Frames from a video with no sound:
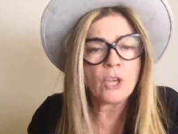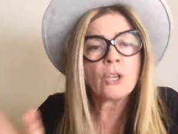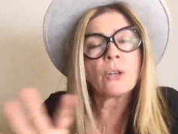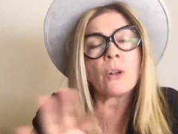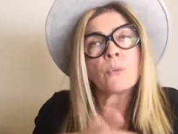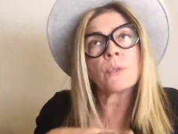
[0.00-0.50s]

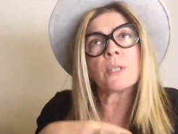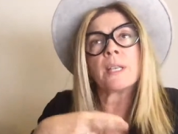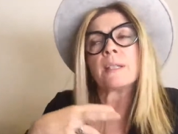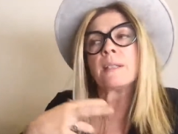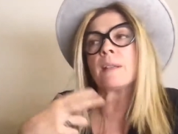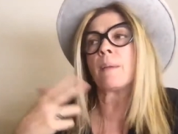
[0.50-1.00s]
Was there
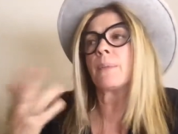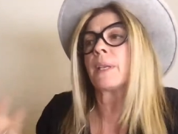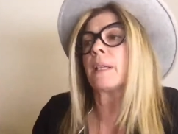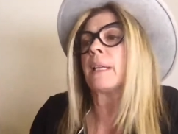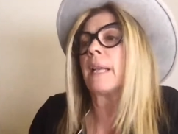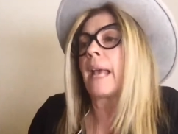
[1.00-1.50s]
something
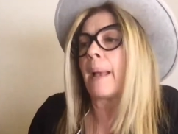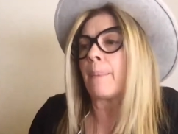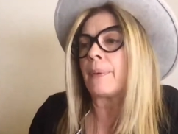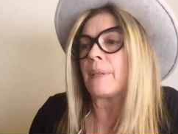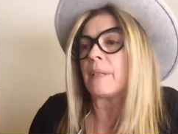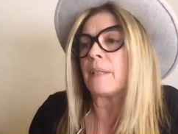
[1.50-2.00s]
that
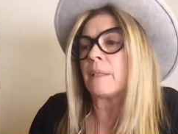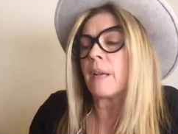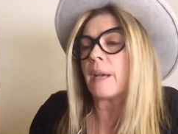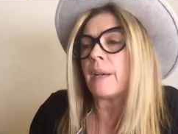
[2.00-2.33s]
happened,